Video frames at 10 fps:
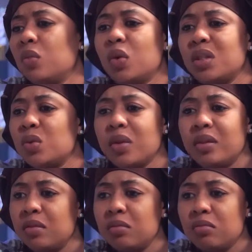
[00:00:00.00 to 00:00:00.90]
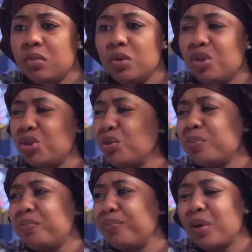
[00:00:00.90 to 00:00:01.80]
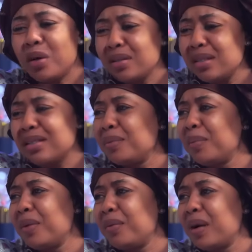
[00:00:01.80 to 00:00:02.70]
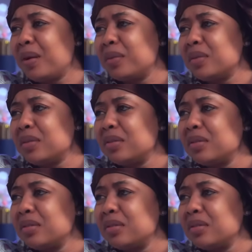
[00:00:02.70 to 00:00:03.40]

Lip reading: What's with you policing me around?